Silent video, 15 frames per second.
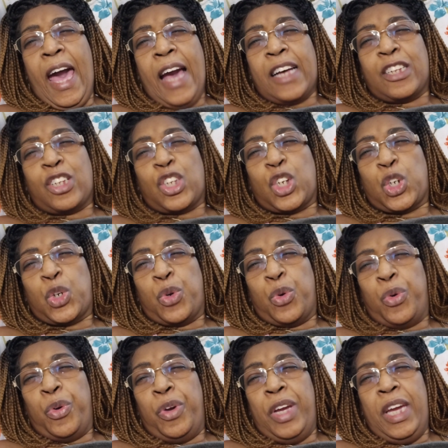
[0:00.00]

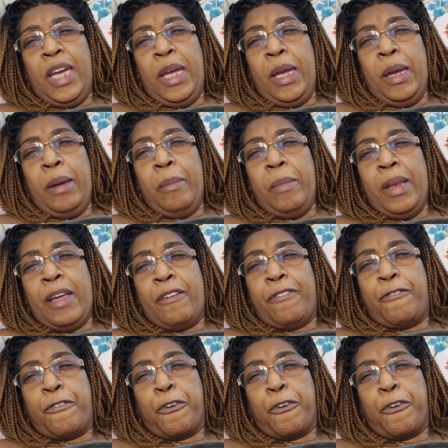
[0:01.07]
extremely